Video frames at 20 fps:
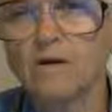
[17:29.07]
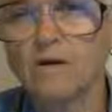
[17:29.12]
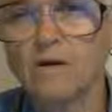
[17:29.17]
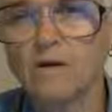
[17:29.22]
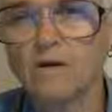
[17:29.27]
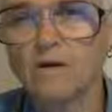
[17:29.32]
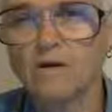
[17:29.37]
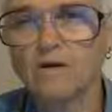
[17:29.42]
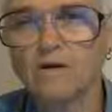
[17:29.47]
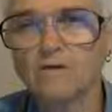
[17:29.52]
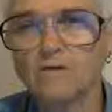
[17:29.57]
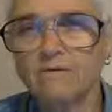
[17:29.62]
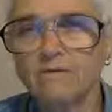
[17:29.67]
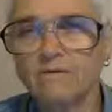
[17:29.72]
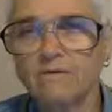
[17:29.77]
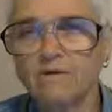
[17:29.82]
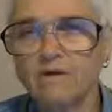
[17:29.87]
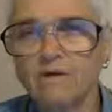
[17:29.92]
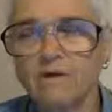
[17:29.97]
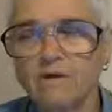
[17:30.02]
Hare
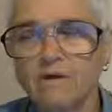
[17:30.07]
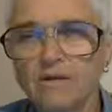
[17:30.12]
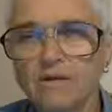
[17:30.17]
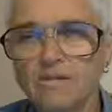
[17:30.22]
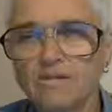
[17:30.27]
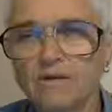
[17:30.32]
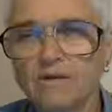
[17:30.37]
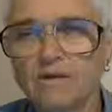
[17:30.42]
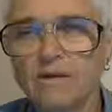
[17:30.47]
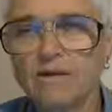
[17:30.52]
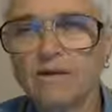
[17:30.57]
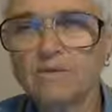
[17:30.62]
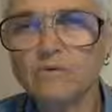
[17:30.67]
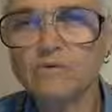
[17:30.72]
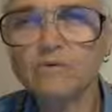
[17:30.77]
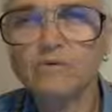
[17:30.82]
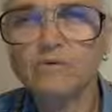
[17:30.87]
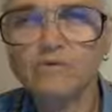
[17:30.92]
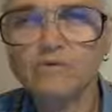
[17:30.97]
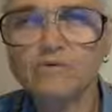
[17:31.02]
Krishna, Hare. But that
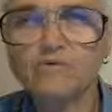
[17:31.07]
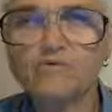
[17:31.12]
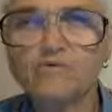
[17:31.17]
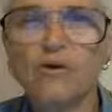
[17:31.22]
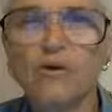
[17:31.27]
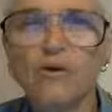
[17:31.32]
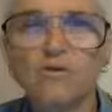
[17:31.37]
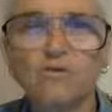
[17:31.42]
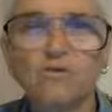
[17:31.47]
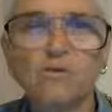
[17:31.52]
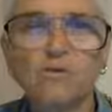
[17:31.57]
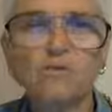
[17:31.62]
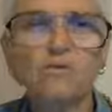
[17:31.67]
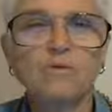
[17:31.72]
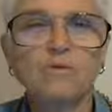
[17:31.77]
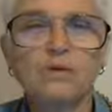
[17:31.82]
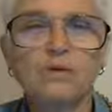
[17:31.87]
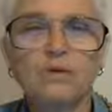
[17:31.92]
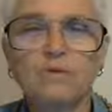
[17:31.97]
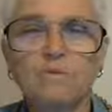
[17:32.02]
was the straw that broke
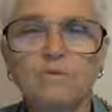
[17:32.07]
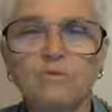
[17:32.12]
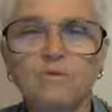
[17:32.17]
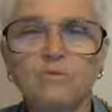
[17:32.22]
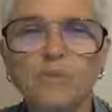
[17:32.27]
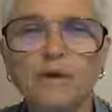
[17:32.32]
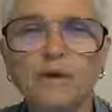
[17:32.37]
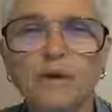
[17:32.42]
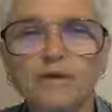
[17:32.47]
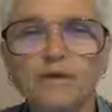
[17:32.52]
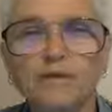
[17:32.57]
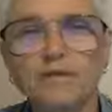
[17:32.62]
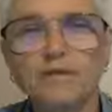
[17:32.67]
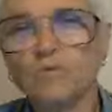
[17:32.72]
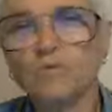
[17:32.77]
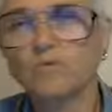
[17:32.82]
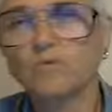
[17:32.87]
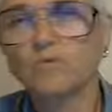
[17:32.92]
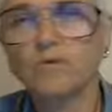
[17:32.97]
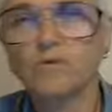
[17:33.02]
the camel's back.
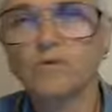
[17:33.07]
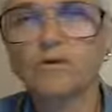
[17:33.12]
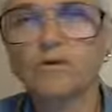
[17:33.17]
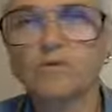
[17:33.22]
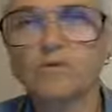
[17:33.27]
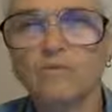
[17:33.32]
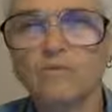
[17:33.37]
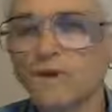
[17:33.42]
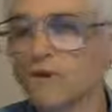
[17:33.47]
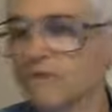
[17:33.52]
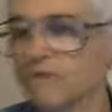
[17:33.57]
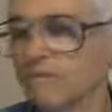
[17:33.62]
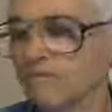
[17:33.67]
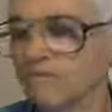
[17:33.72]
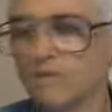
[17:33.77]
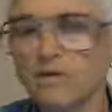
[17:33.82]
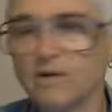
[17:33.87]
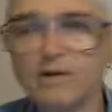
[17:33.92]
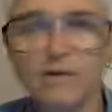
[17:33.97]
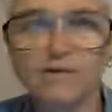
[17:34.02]
That's what pushed it right over
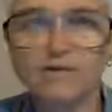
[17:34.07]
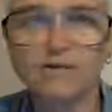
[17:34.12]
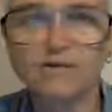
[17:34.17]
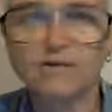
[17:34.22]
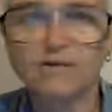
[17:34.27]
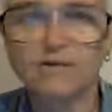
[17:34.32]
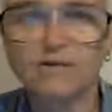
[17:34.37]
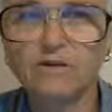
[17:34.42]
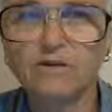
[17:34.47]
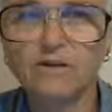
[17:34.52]
the edge.